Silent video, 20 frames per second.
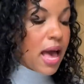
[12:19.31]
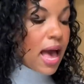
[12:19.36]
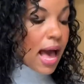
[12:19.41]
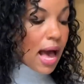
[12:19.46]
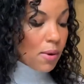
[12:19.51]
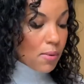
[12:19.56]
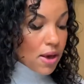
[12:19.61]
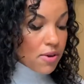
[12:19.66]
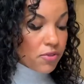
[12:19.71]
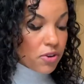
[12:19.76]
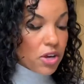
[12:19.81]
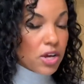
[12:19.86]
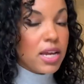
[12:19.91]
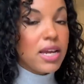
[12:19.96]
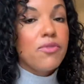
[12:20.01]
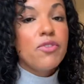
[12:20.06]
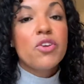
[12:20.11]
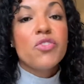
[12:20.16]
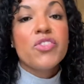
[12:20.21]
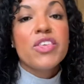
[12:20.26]
However,
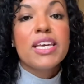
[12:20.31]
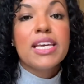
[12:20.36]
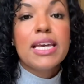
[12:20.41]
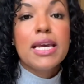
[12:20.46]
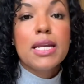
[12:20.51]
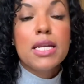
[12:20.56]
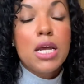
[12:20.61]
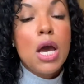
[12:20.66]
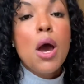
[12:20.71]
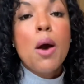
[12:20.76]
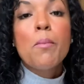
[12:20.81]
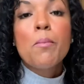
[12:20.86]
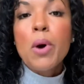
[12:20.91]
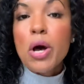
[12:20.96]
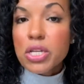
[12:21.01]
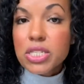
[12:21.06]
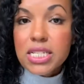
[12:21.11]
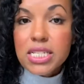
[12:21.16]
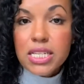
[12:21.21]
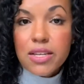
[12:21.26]
if you're thinking
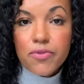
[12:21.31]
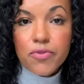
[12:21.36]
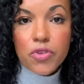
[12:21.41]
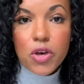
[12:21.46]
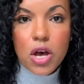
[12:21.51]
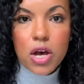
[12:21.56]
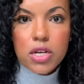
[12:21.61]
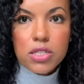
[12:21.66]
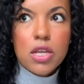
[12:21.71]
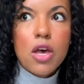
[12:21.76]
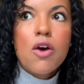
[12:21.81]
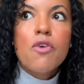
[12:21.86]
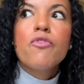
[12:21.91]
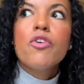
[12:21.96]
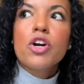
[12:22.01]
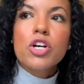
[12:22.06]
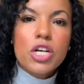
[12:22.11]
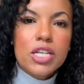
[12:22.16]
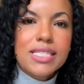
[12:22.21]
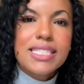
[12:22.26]
positive thoughts
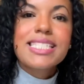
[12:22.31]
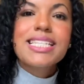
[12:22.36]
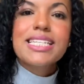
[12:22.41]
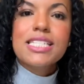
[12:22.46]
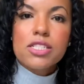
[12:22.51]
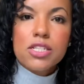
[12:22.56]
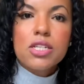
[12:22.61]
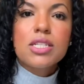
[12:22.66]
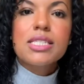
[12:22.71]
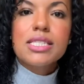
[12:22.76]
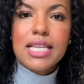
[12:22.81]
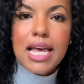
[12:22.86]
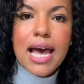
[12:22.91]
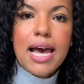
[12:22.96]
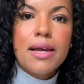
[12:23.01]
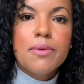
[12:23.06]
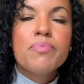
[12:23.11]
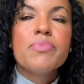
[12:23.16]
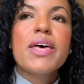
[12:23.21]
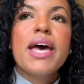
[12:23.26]
for a consistent
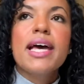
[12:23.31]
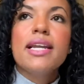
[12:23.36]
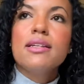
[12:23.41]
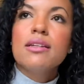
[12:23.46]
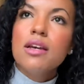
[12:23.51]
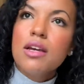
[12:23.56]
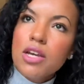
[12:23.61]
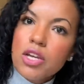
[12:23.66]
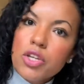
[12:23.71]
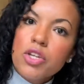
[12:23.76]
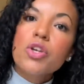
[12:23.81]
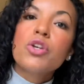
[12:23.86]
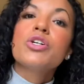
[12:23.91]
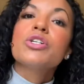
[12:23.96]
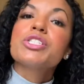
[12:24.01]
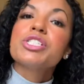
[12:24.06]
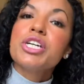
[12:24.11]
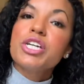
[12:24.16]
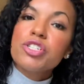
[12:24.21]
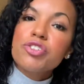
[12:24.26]
time, then you're
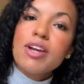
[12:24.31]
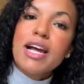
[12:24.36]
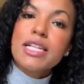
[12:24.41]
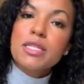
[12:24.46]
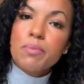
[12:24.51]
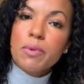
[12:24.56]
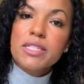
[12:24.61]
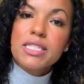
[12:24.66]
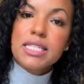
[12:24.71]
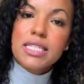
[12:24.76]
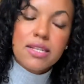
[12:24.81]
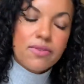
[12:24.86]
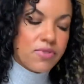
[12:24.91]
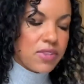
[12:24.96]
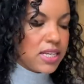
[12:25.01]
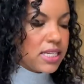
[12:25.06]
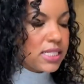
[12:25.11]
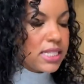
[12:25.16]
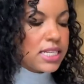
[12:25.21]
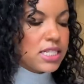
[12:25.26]
going to attract positive
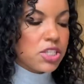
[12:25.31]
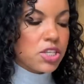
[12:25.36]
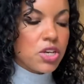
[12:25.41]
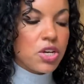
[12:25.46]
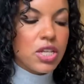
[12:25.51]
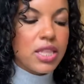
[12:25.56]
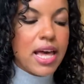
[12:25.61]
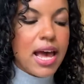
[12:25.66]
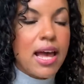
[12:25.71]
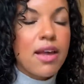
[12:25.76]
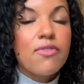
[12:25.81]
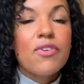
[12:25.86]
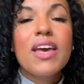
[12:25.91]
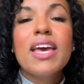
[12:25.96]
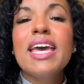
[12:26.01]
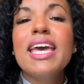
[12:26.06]
things into your life.